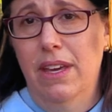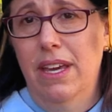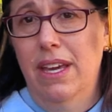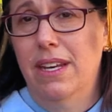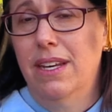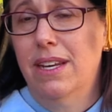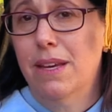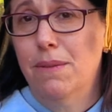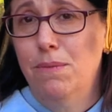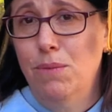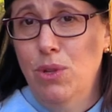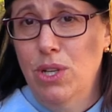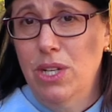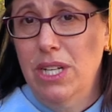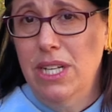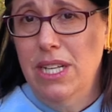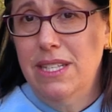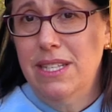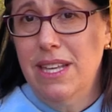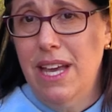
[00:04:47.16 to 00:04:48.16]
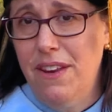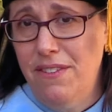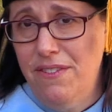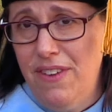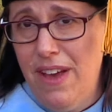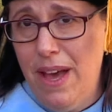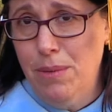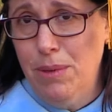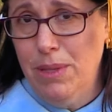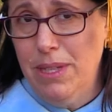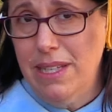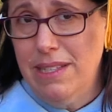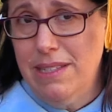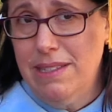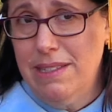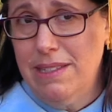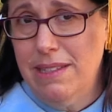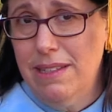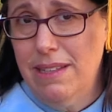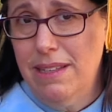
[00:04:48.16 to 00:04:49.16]
in communities and
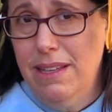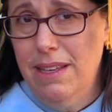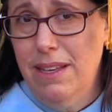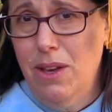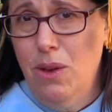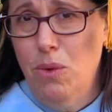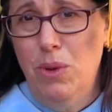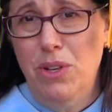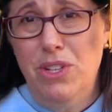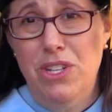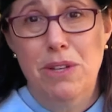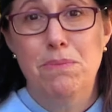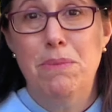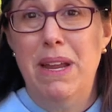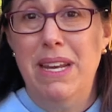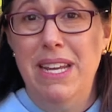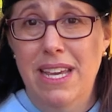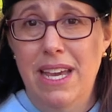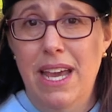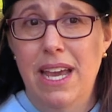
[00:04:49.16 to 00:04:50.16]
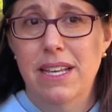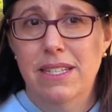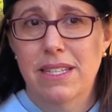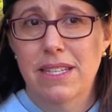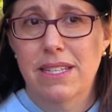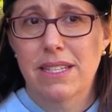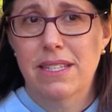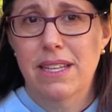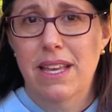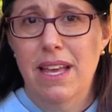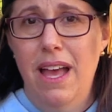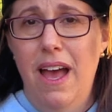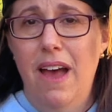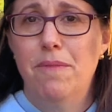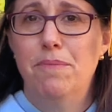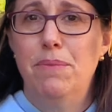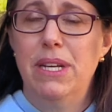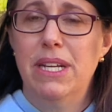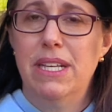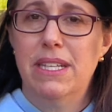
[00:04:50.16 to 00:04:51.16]
families, which in many cases have
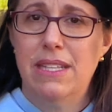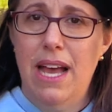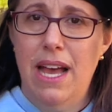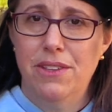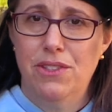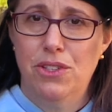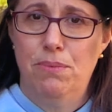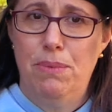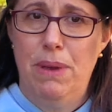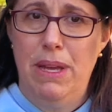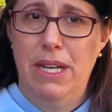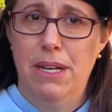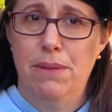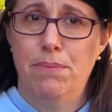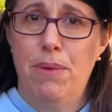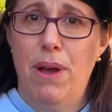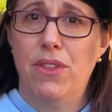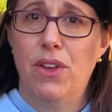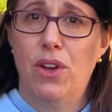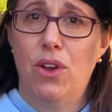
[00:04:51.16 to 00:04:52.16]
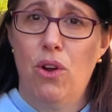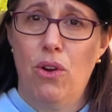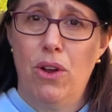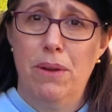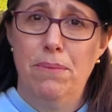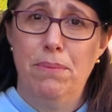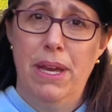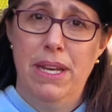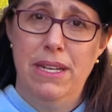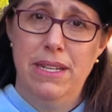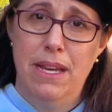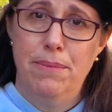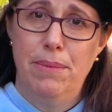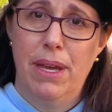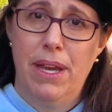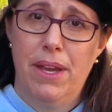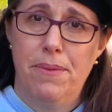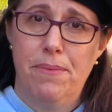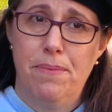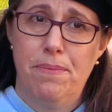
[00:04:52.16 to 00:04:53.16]
been exacerbated by the current pandemic.